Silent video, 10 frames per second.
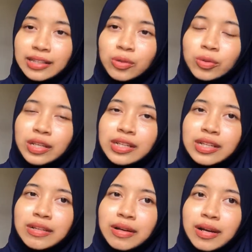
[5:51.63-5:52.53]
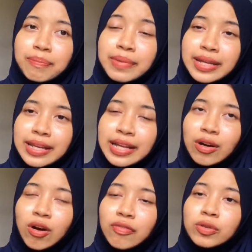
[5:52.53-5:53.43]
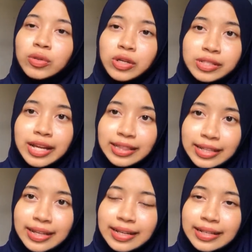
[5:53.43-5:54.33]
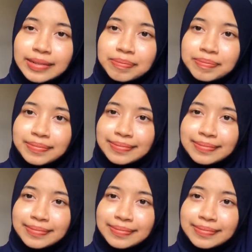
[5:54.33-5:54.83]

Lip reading: hydrating routine ni beginning of 2018.